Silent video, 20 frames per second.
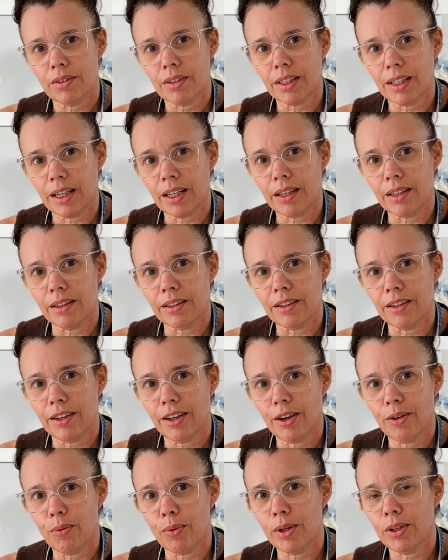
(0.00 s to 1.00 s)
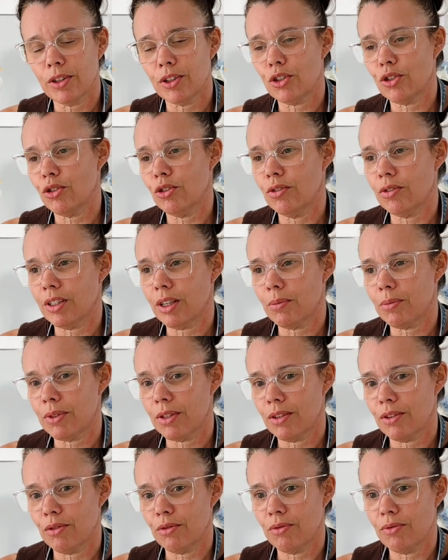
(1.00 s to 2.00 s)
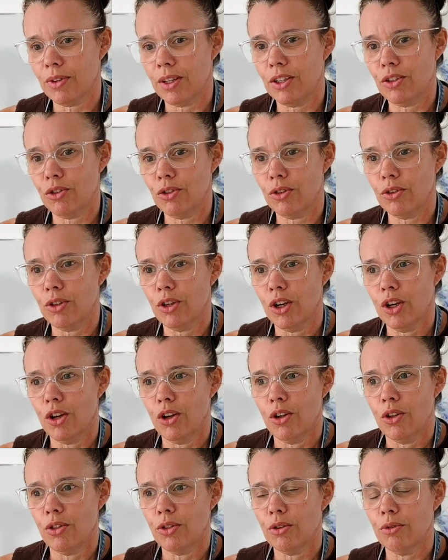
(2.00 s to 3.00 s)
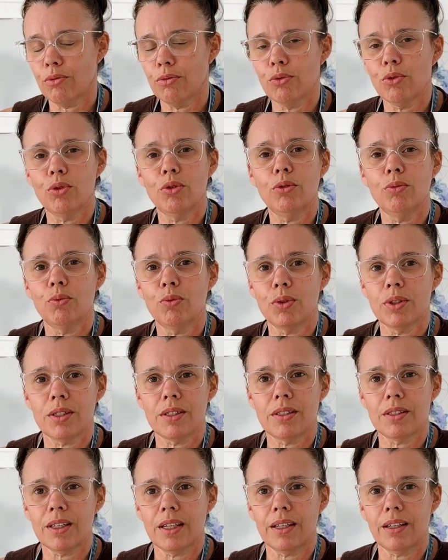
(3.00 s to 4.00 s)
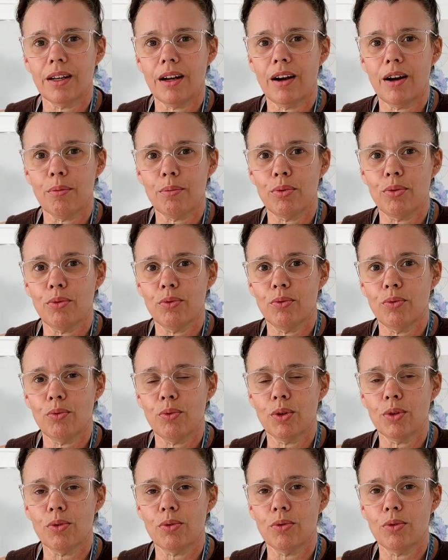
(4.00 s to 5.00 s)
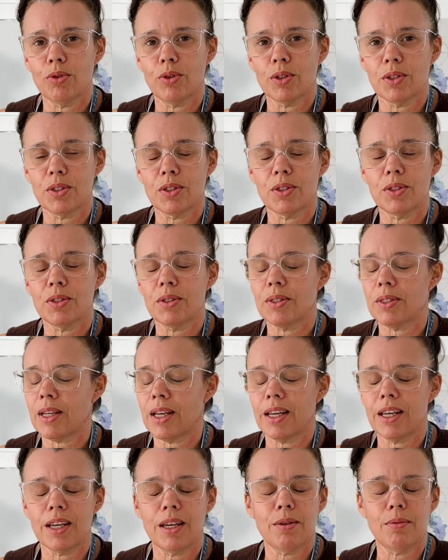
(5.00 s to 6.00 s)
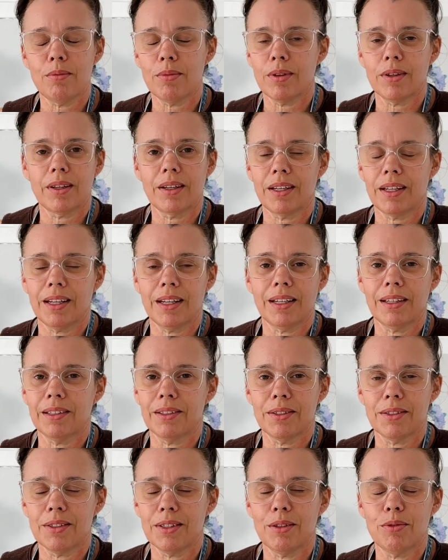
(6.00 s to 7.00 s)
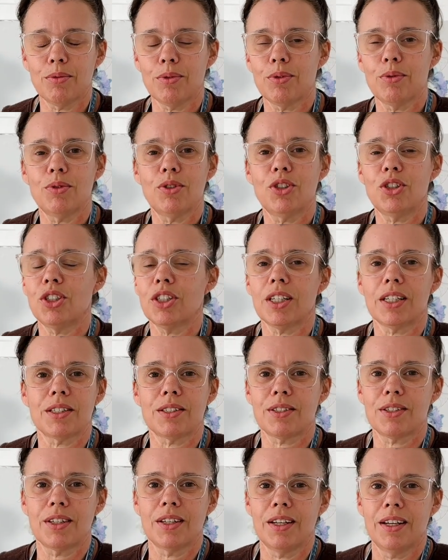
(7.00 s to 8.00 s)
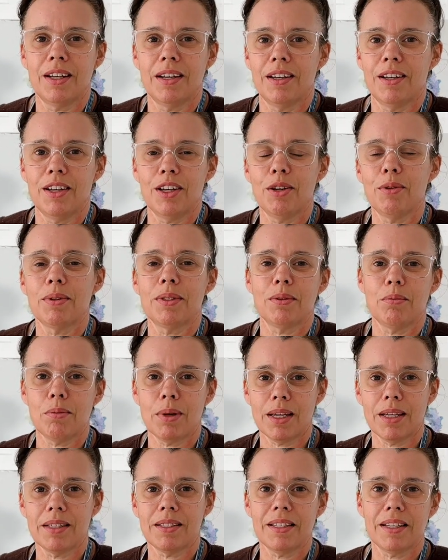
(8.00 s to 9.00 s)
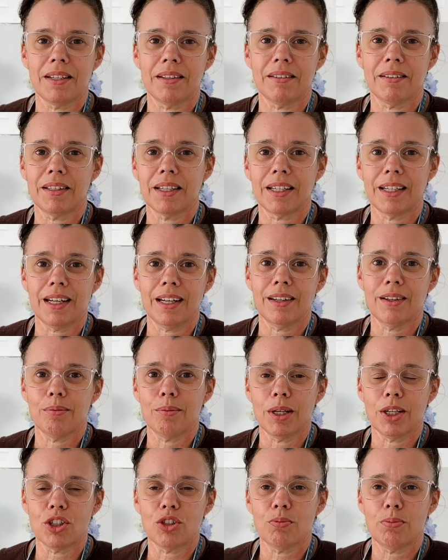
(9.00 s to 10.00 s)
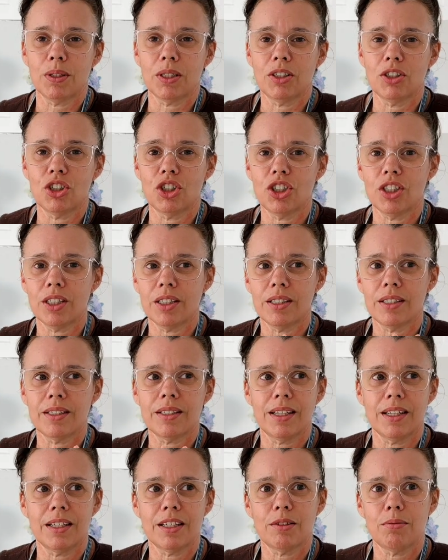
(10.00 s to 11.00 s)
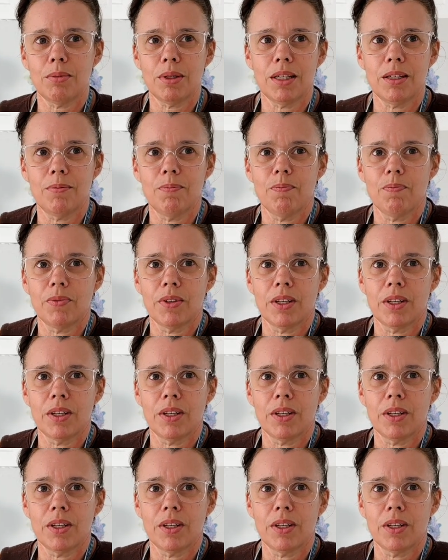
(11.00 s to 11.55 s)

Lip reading: the cake. And when I turned up to the venue, the room was set up with the same colours. It was amazing, the colour match, because she'd sent me